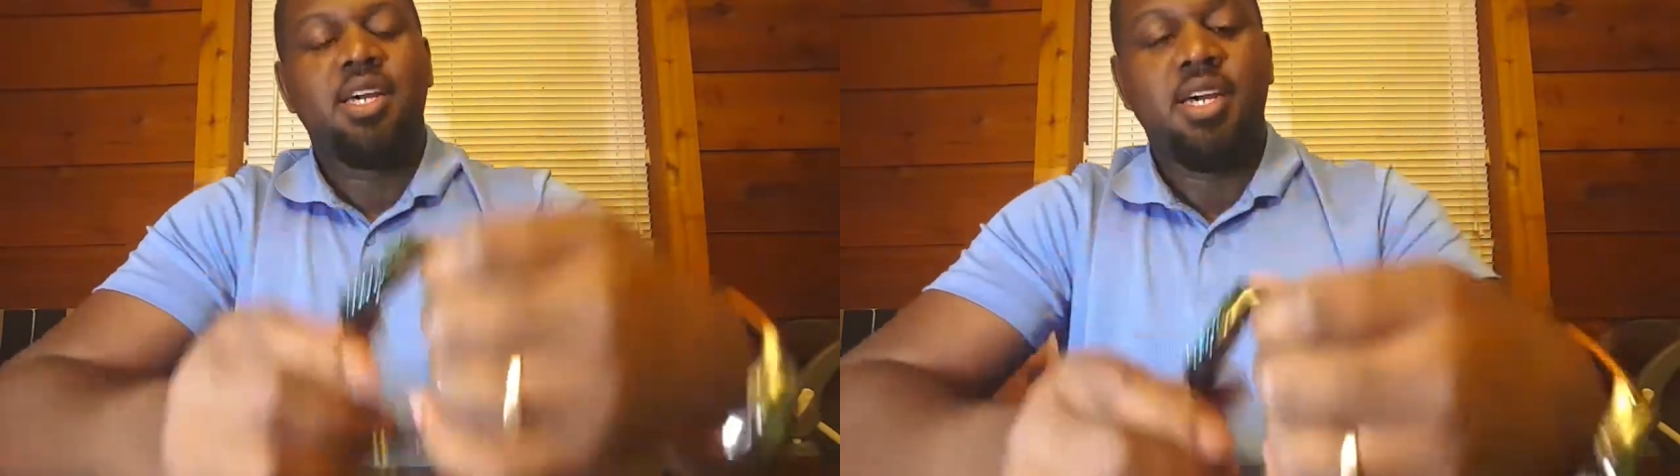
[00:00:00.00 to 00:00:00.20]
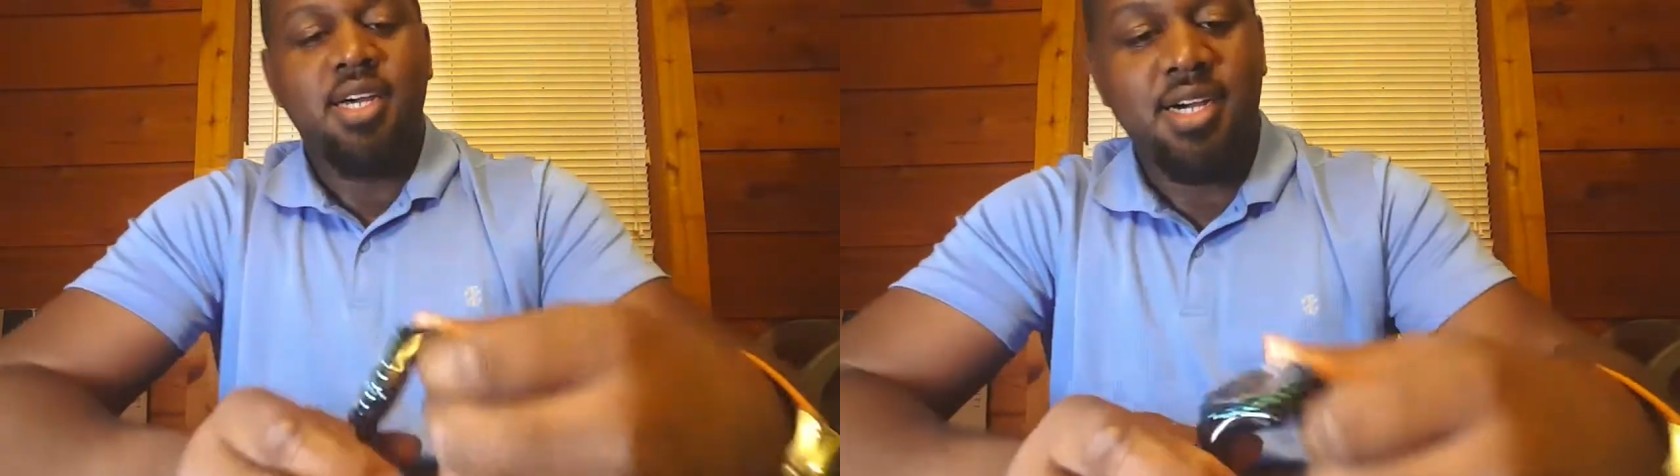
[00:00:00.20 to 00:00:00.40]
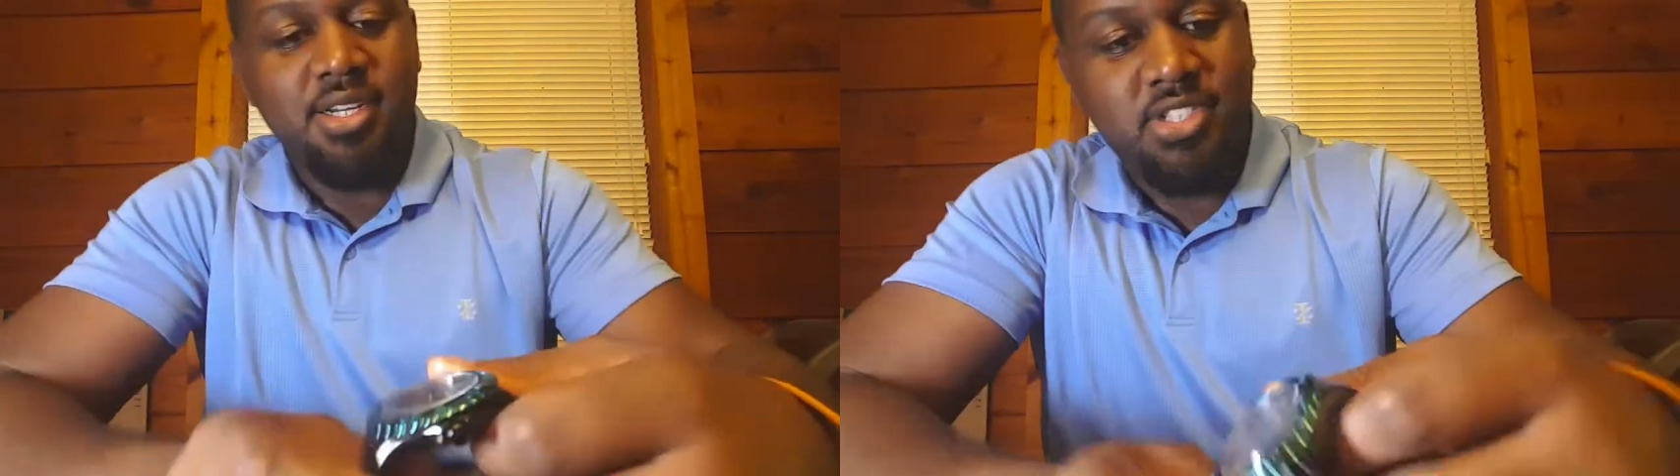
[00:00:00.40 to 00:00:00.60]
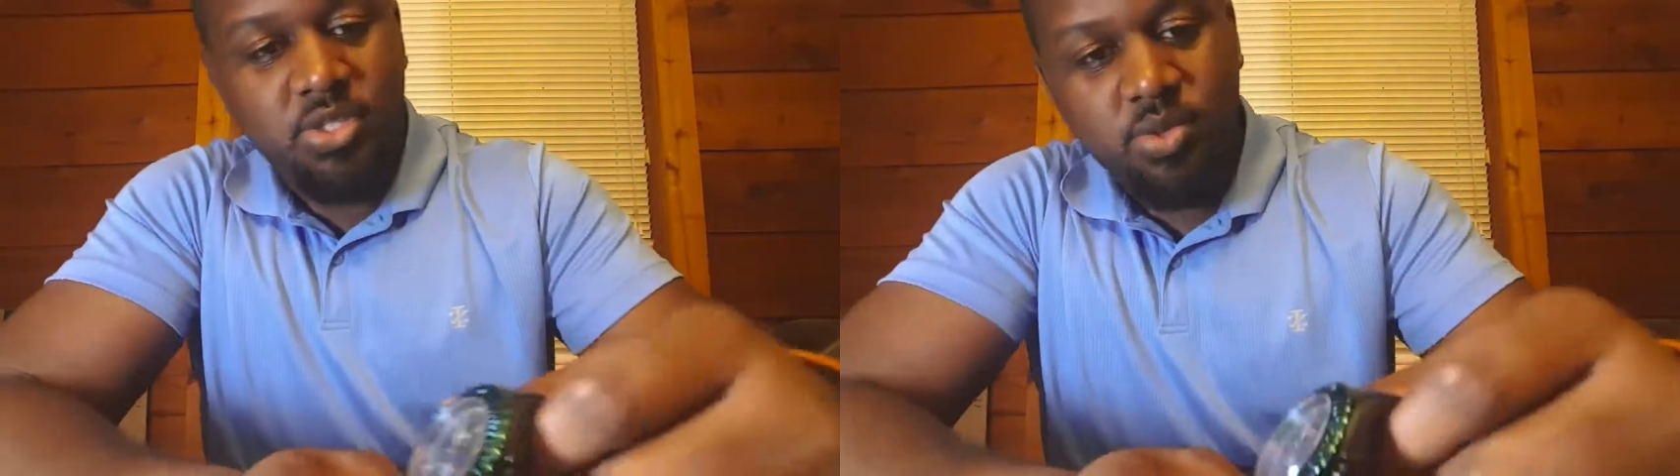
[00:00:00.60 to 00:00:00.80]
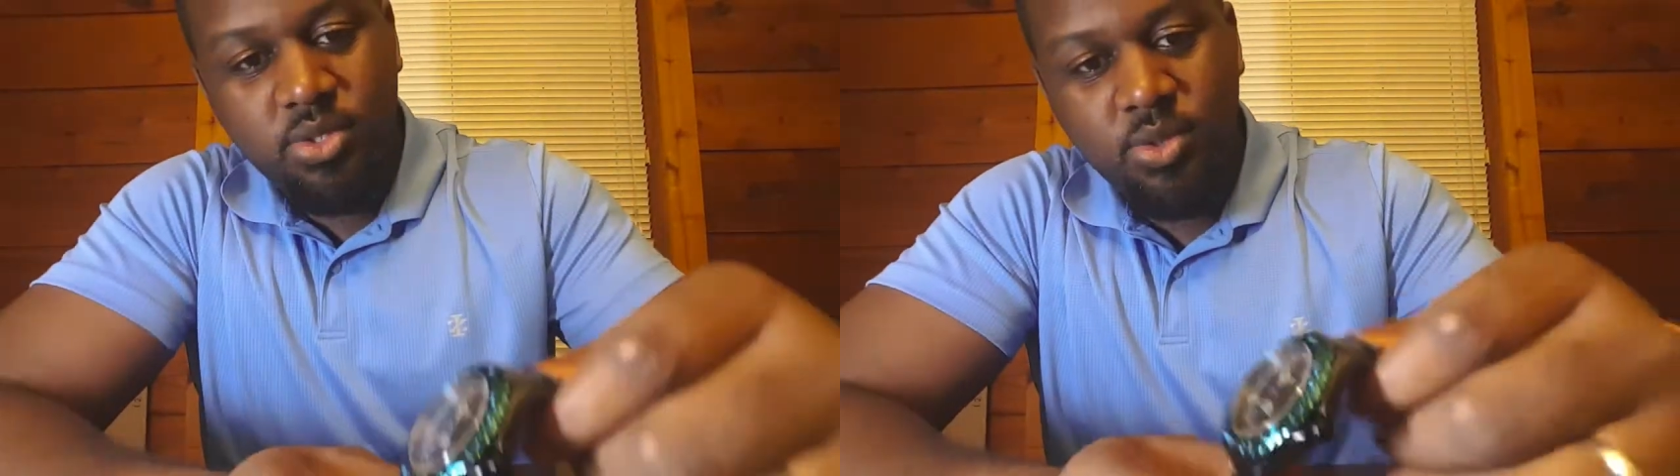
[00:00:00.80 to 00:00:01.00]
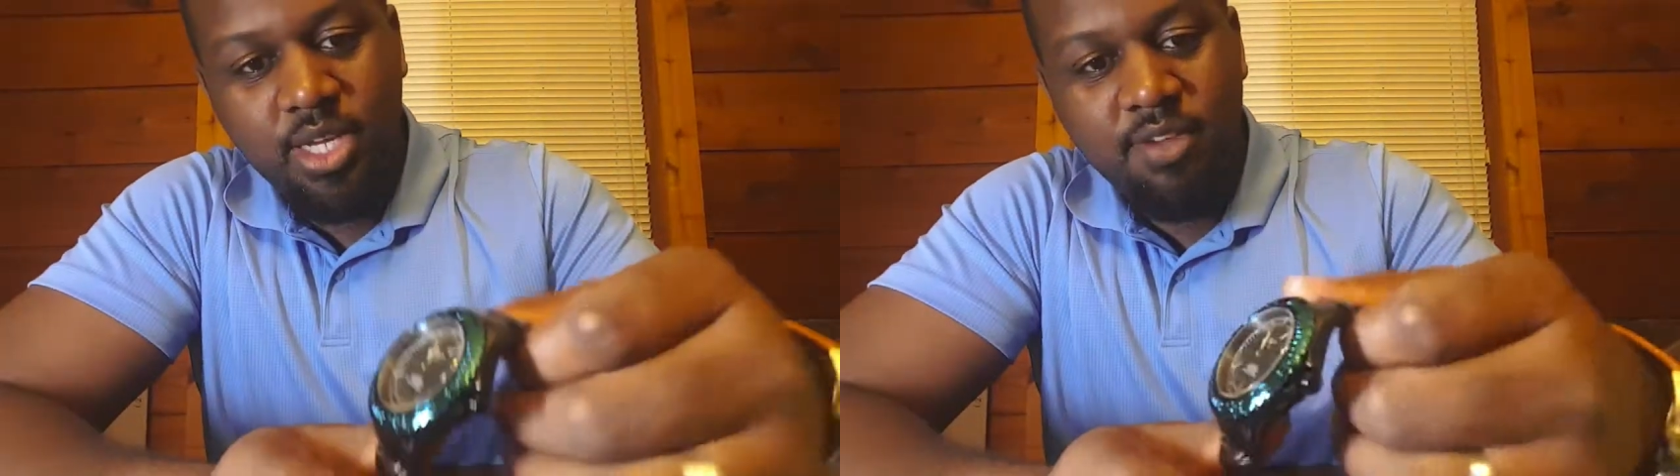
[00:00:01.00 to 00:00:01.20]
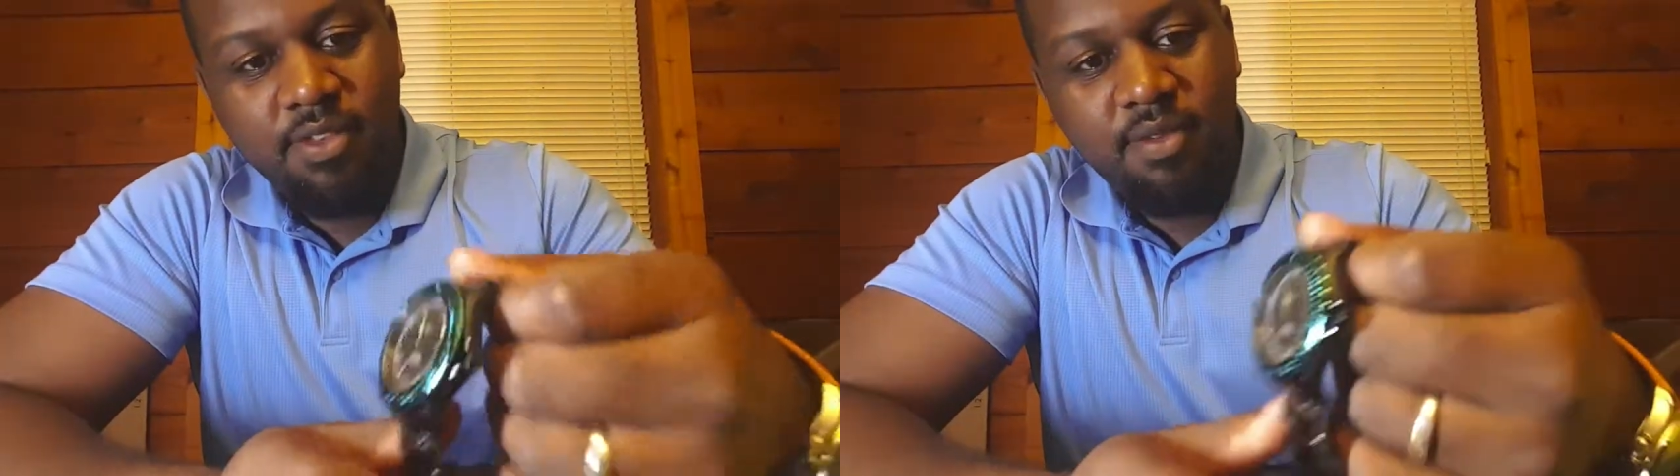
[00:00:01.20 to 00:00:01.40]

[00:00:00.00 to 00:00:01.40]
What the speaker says: Alright, so we do have the